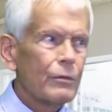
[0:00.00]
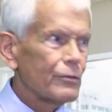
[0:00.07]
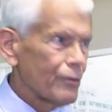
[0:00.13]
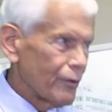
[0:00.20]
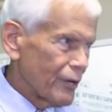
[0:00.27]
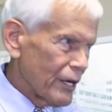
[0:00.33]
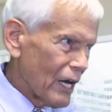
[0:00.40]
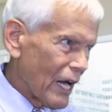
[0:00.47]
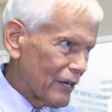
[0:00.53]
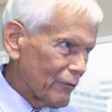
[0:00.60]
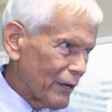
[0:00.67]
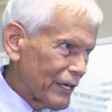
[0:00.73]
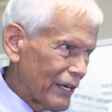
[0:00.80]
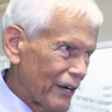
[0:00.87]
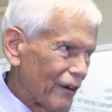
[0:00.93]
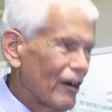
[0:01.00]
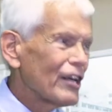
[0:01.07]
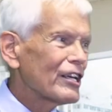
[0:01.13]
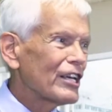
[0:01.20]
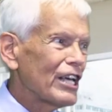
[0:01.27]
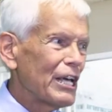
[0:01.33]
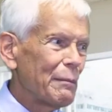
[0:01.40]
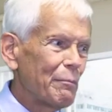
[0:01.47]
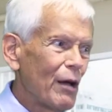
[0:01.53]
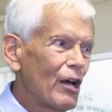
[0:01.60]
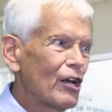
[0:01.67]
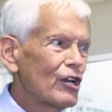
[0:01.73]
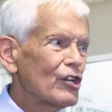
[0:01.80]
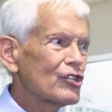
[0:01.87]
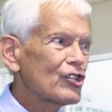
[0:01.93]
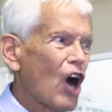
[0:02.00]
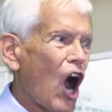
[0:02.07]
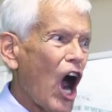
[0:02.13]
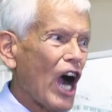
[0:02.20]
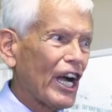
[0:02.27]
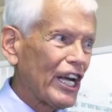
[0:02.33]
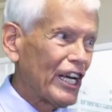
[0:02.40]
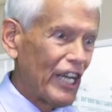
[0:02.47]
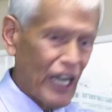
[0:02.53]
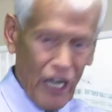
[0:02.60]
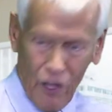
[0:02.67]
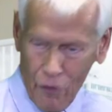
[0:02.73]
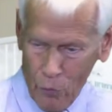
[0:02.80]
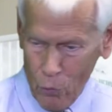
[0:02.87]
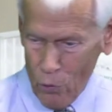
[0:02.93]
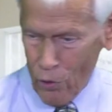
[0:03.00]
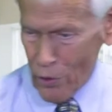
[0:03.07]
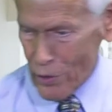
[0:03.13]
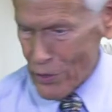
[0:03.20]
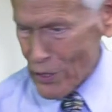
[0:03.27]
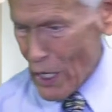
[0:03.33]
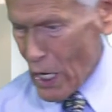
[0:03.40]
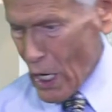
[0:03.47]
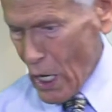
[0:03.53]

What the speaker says: turned to an regulator. Keep talking, in other words.